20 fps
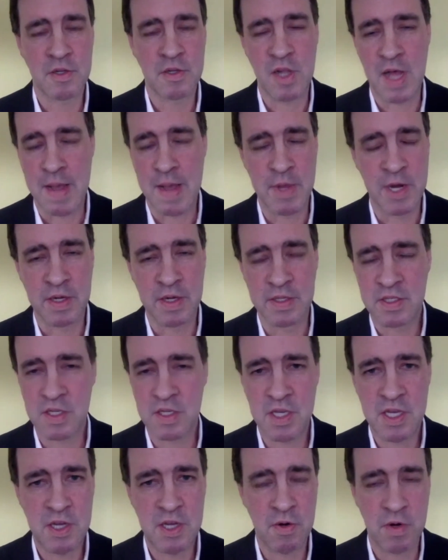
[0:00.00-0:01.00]
climate, on
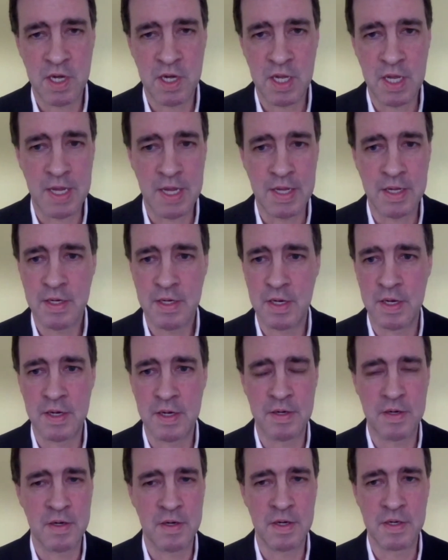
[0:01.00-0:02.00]
security,
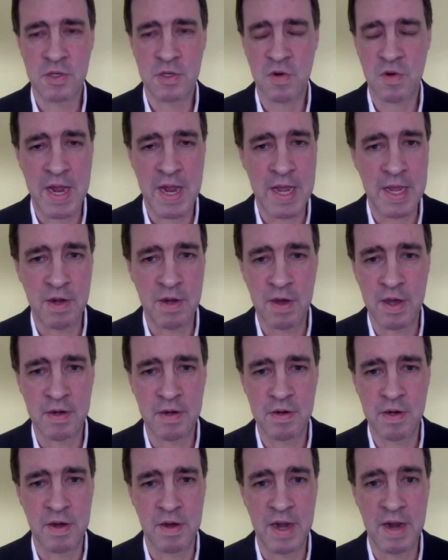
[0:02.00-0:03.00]
on trade,
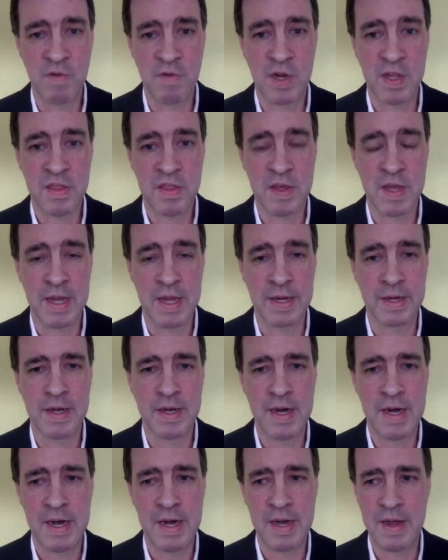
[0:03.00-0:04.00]
on
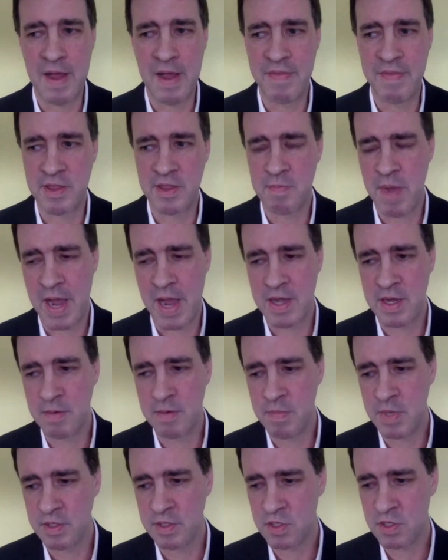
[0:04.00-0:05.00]
everything, and that the Biden
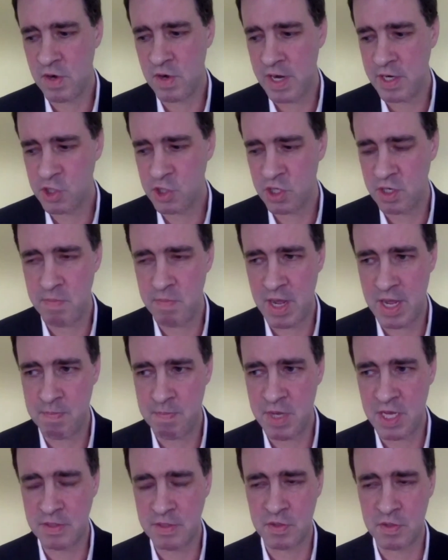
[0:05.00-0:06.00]
administration
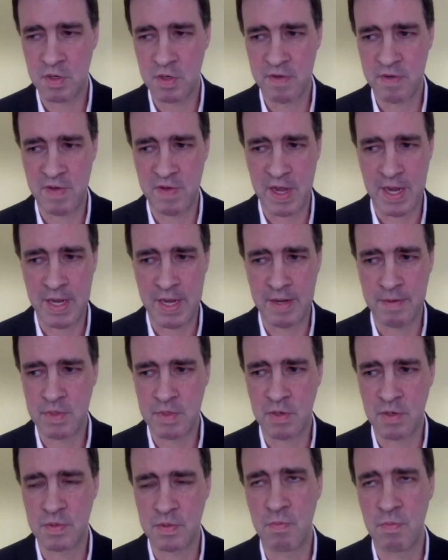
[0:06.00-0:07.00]
may be sort of
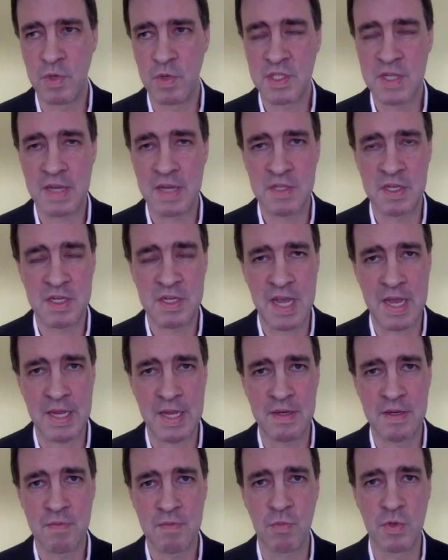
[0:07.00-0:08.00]

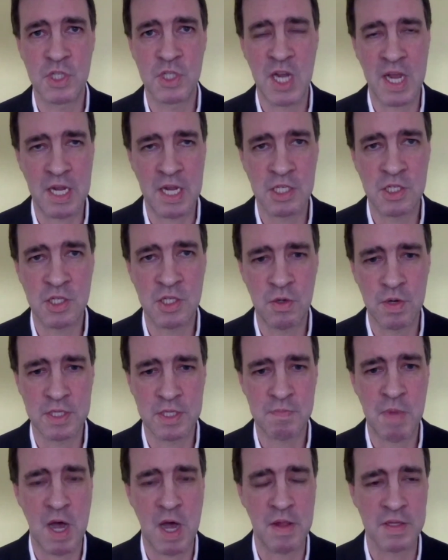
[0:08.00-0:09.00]
would change
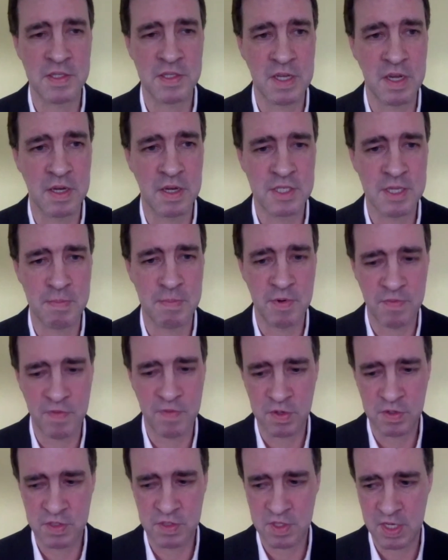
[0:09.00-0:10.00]
U.S. policy on some of
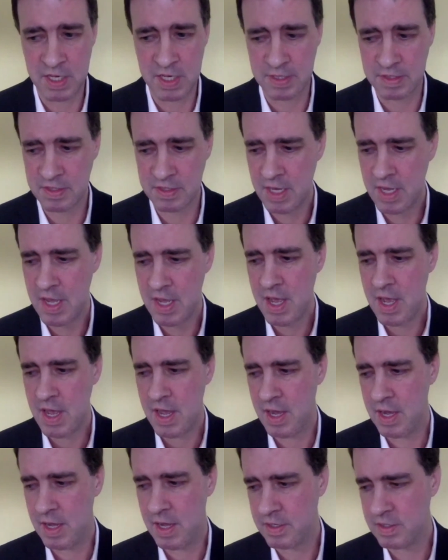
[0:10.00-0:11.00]
those things,
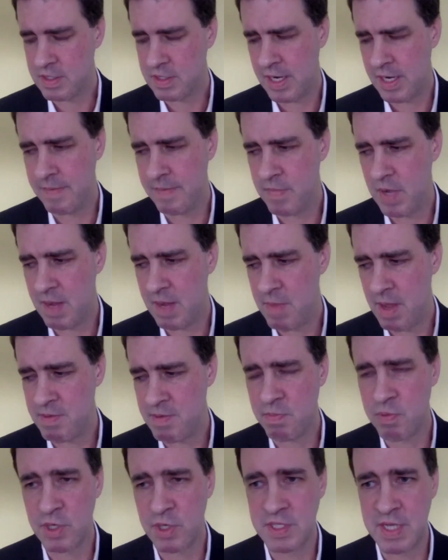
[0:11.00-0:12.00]
and
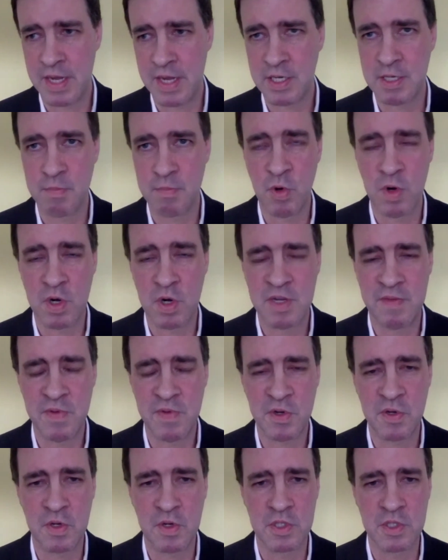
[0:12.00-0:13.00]
maybe present a more
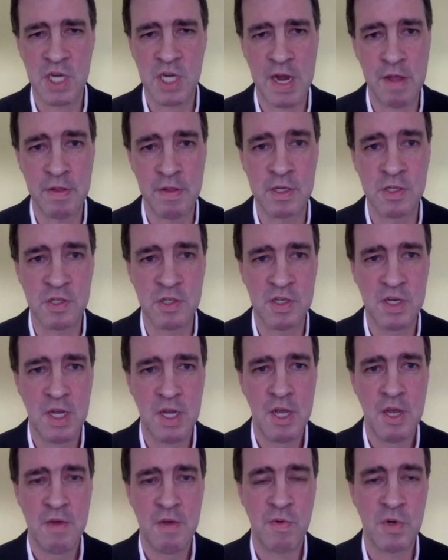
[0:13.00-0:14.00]
difficult challenge
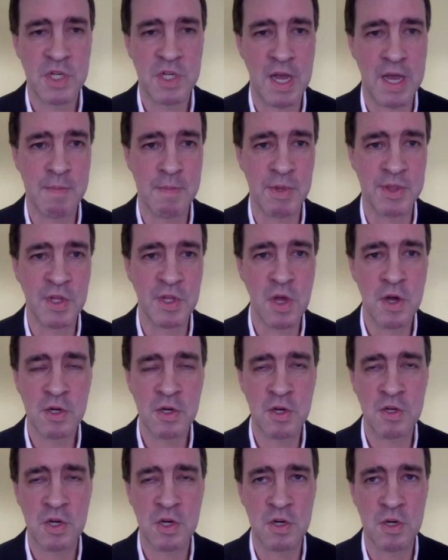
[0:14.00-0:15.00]
for China. But the
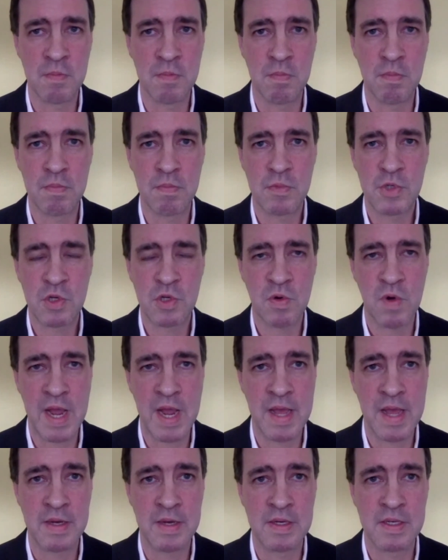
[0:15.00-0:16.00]
longer term
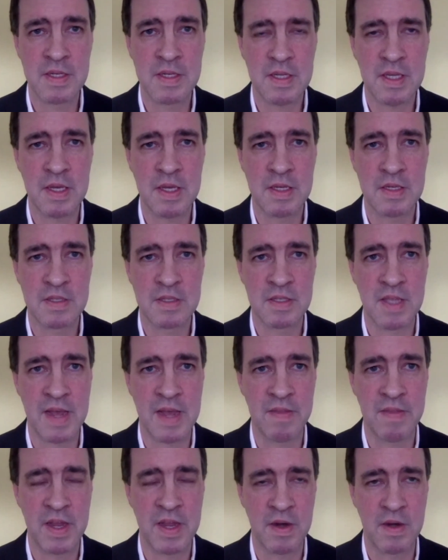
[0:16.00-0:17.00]
trend is
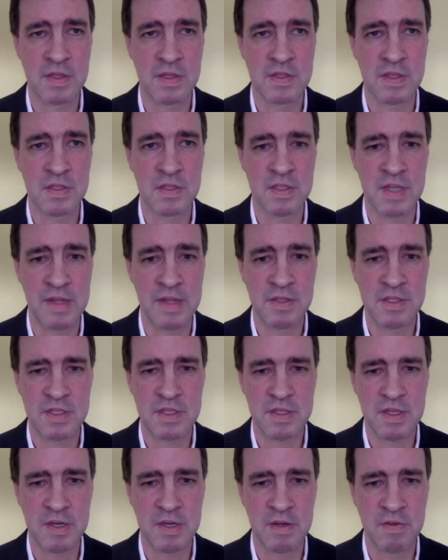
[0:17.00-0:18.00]
that there is a
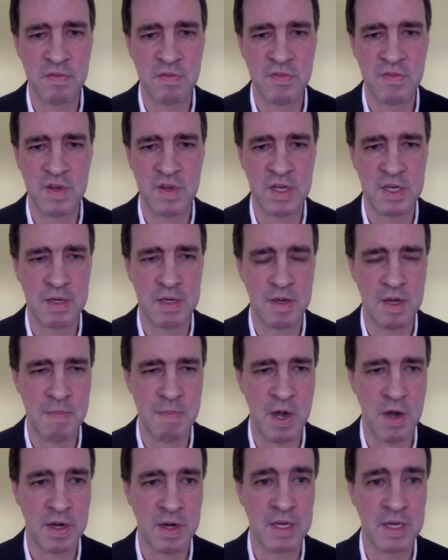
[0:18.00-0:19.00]
sense of
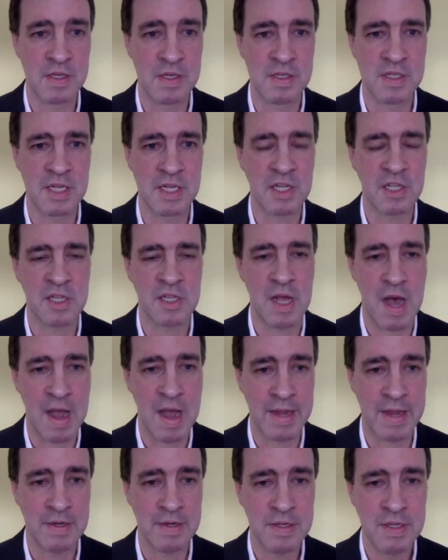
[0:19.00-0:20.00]
American
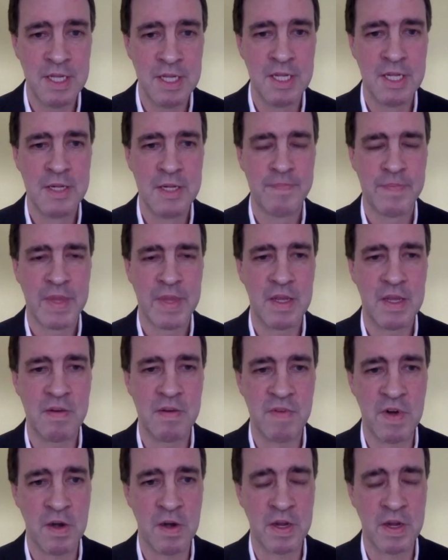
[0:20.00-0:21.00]
decline
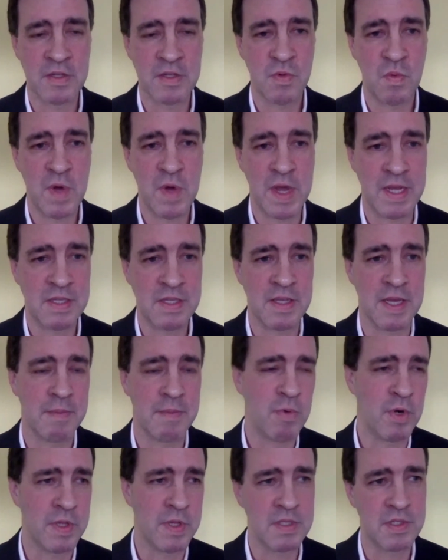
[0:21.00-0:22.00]
in various ways
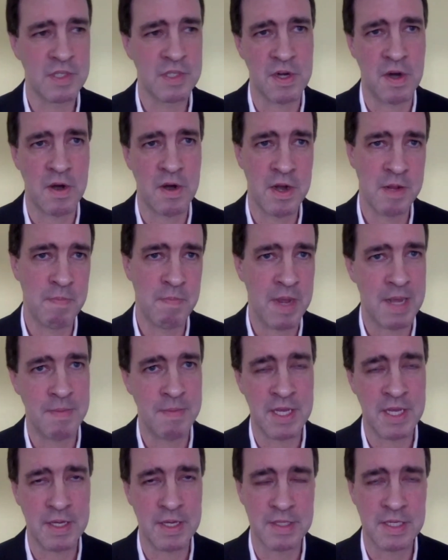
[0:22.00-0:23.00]
that really started
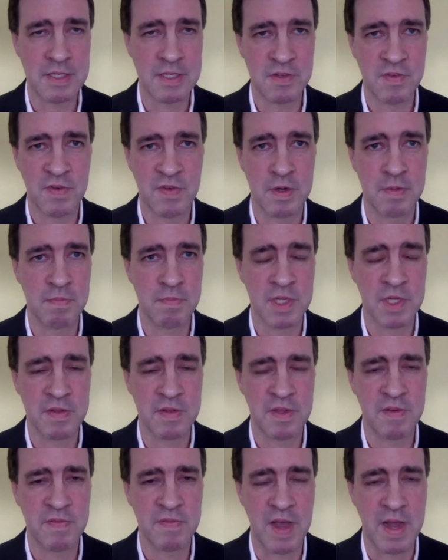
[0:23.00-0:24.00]
maybe at least from
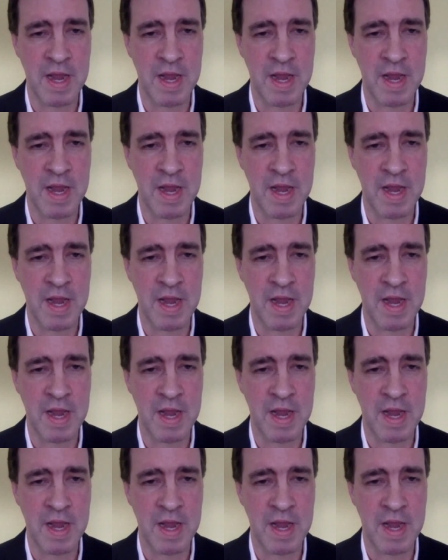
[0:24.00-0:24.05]
the